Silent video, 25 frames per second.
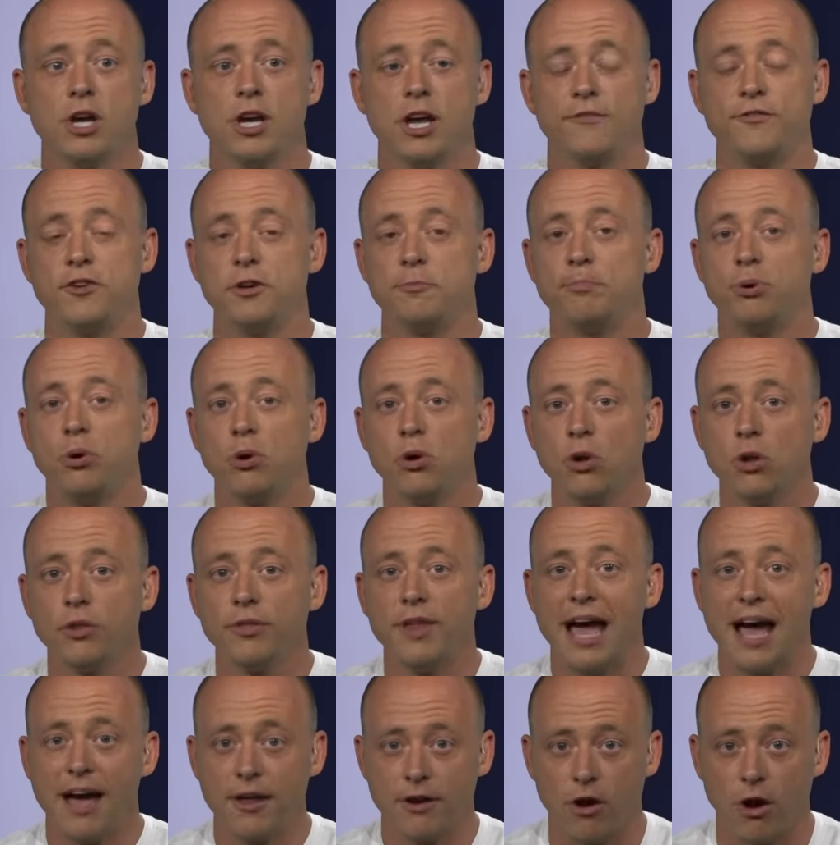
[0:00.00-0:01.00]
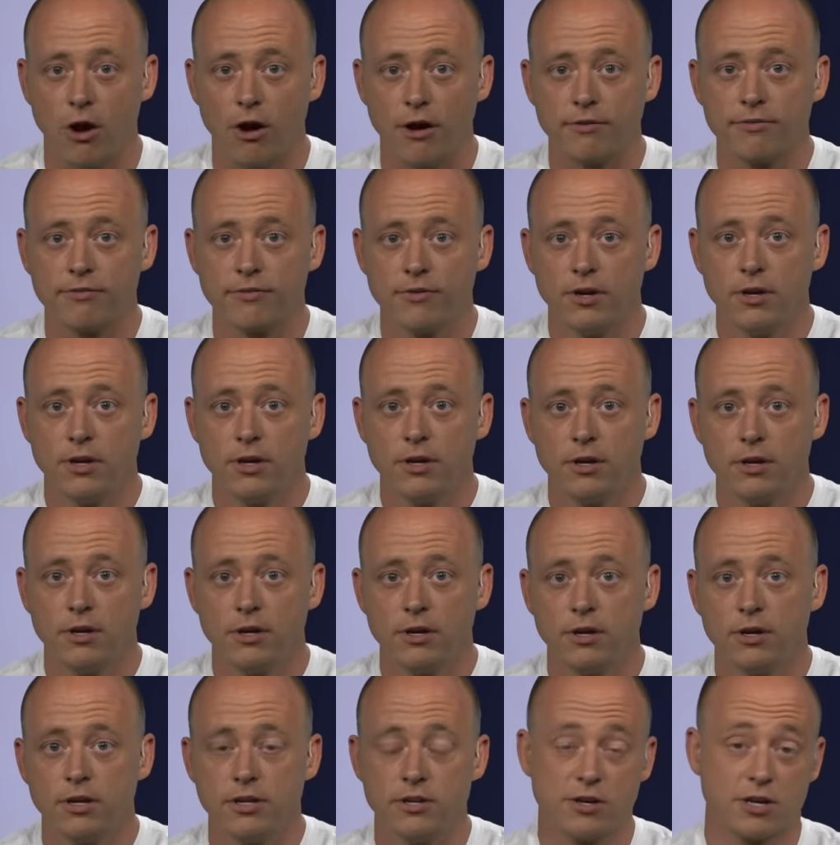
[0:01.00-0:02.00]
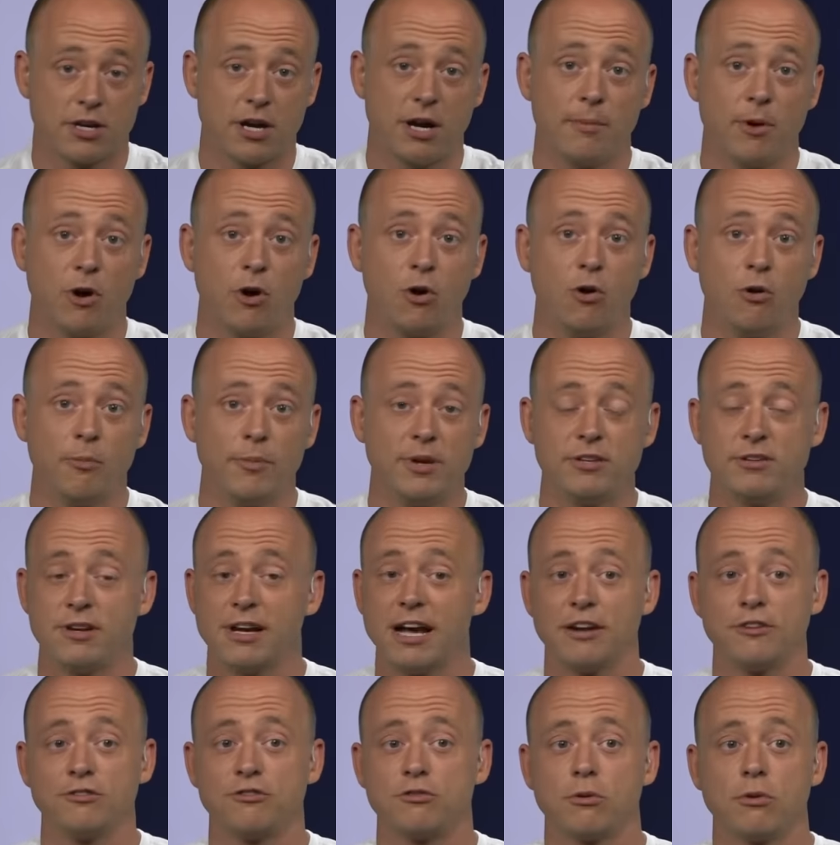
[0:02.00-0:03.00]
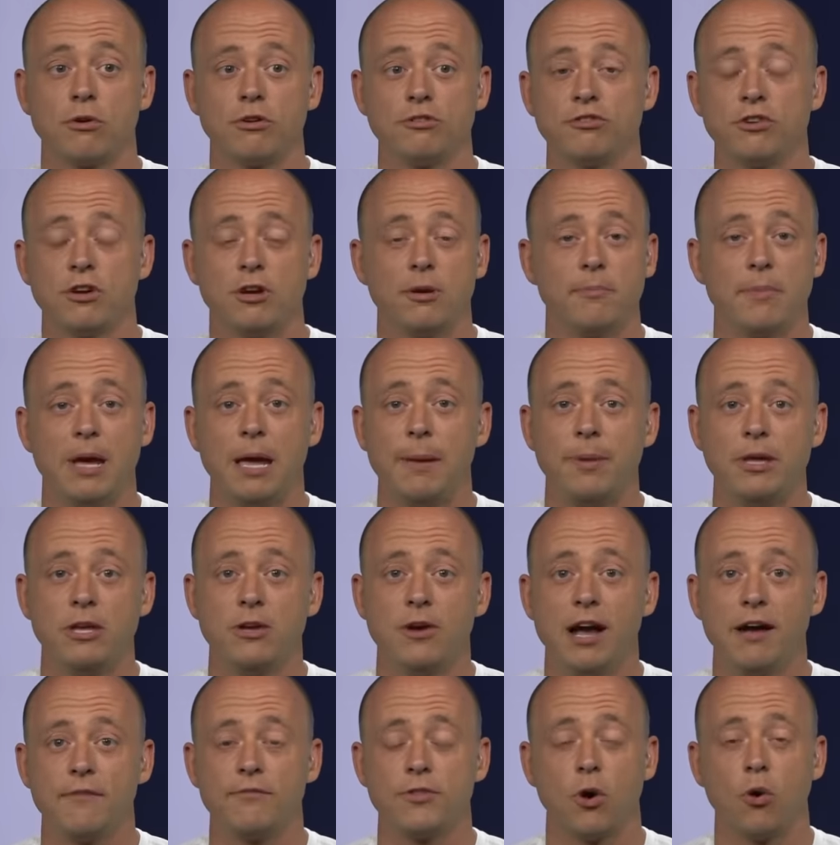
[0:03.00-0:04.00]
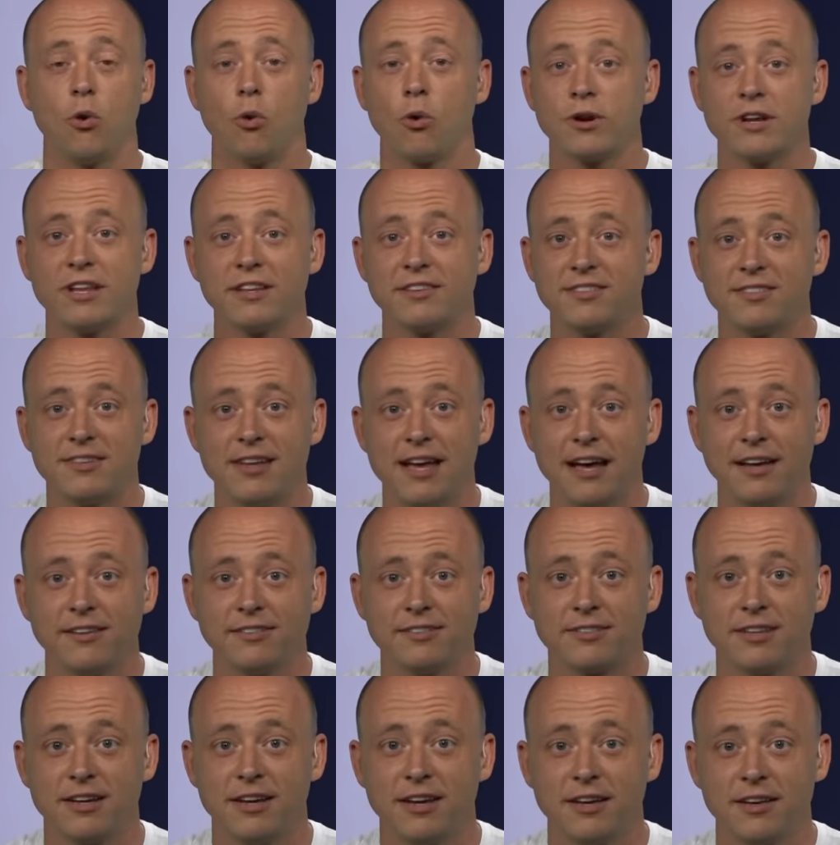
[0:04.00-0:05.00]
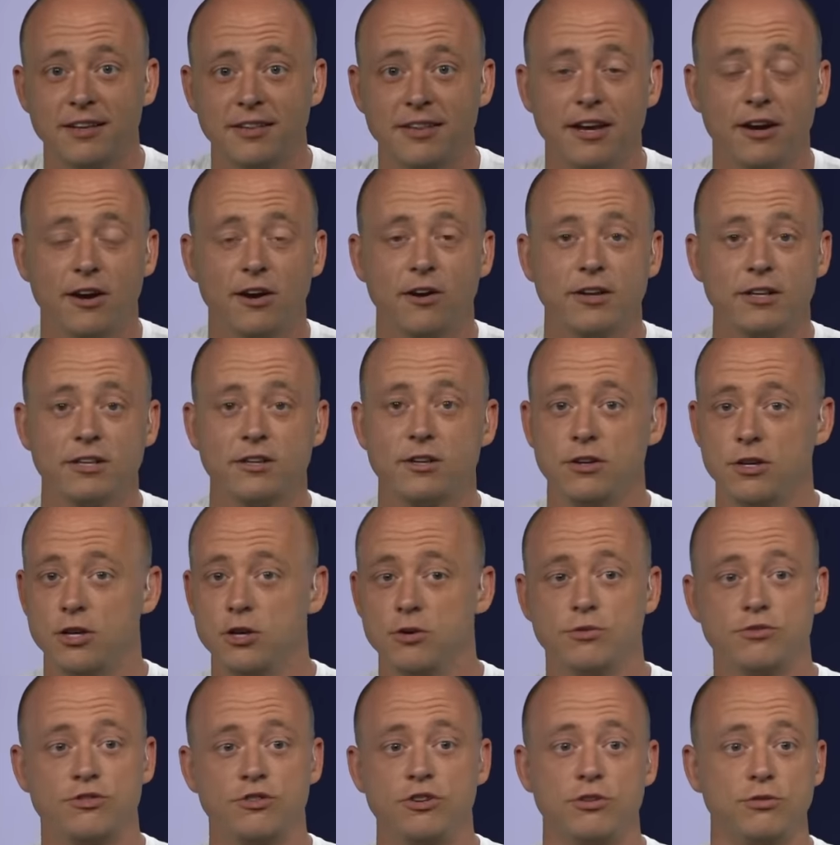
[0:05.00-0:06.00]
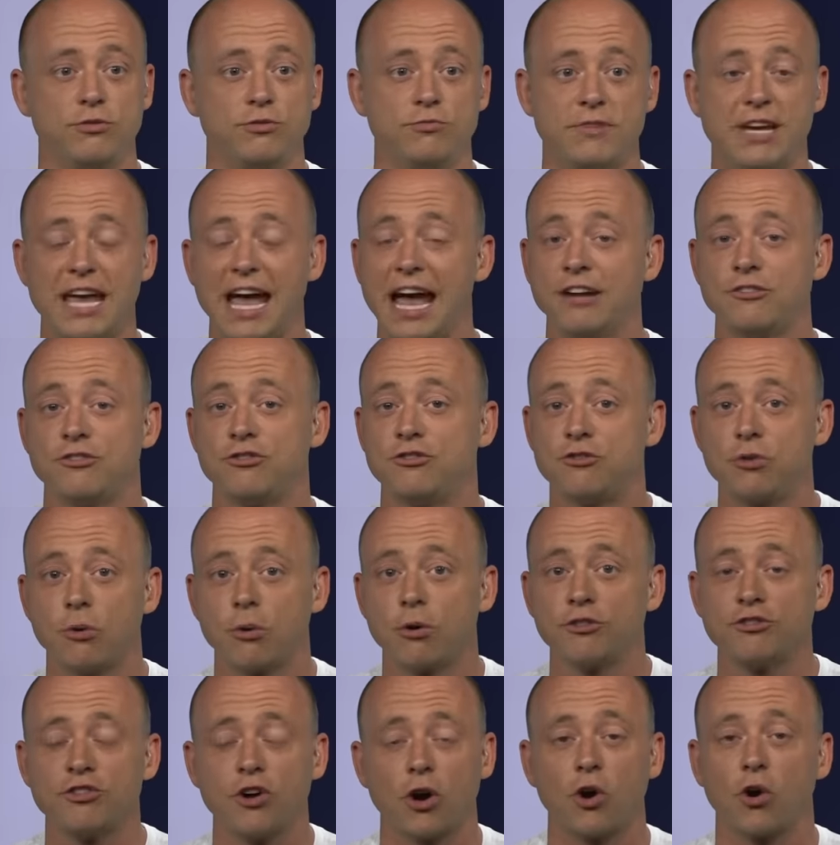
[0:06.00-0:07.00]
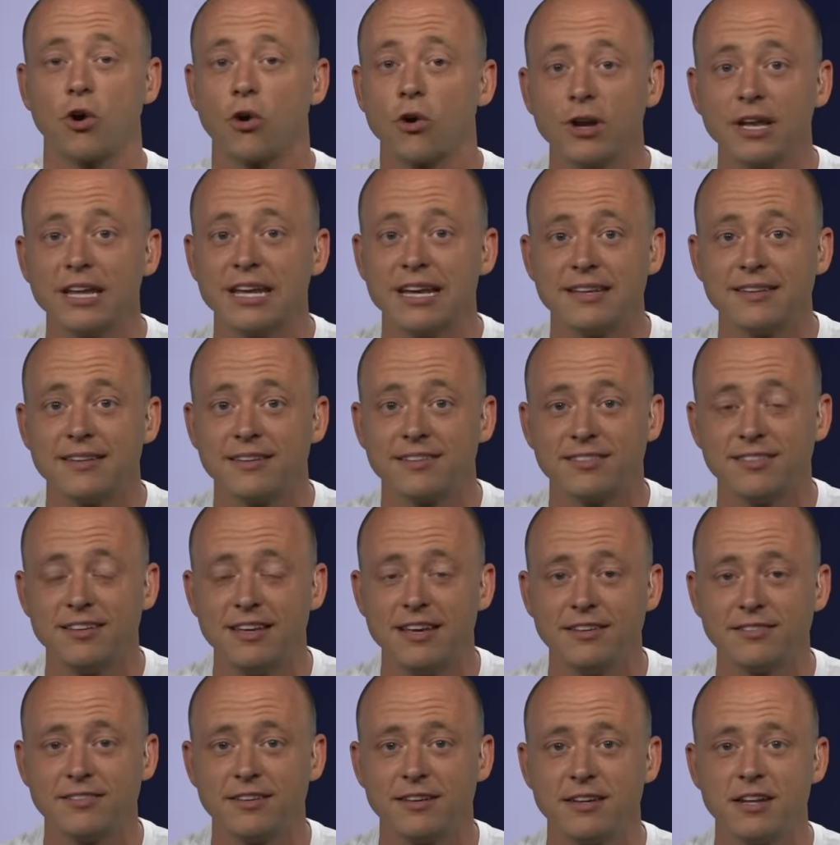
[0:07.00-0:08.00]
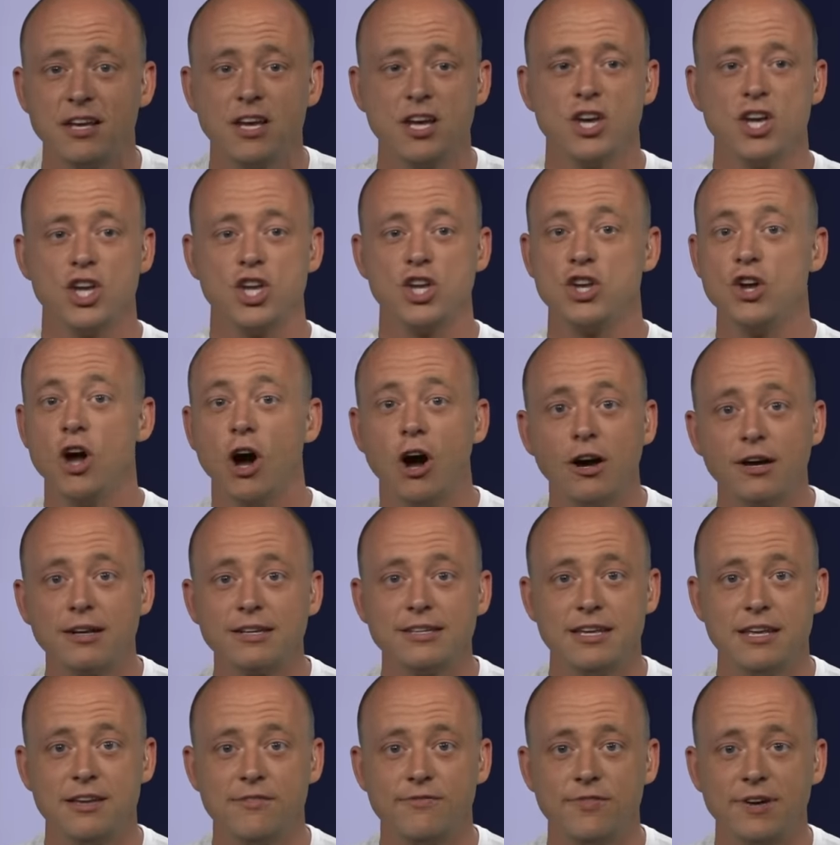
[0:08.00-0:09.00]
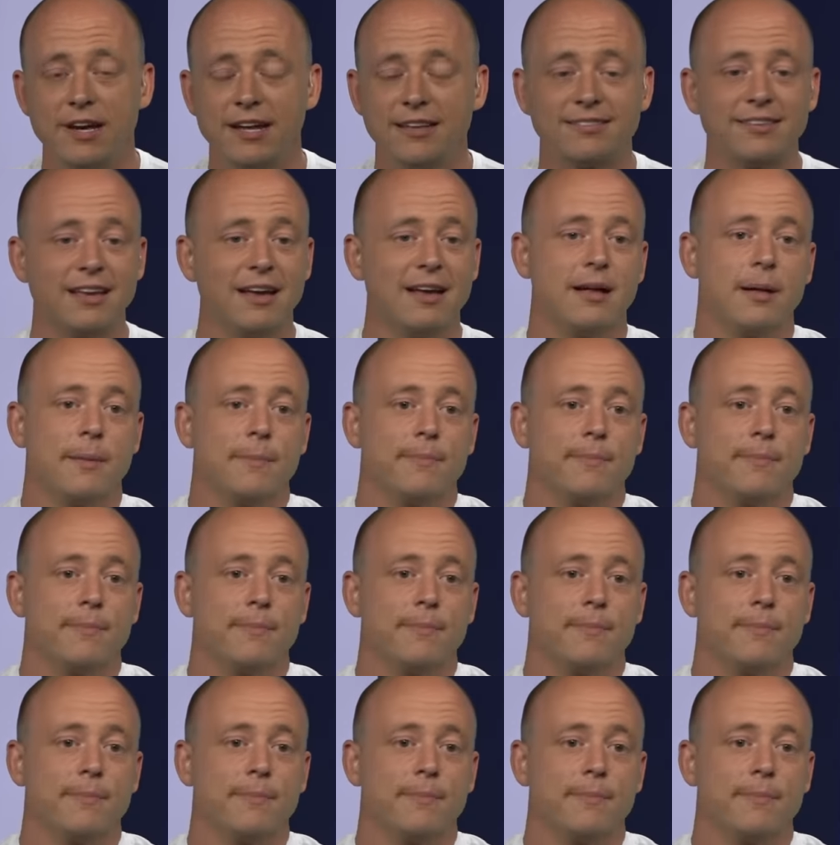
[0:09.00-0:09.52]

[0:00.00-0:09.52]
If you pull that off and you come home and you got Georgia, maybe you have the Hornets' nest there and you, you, you catch Georgia early in the season, young defense.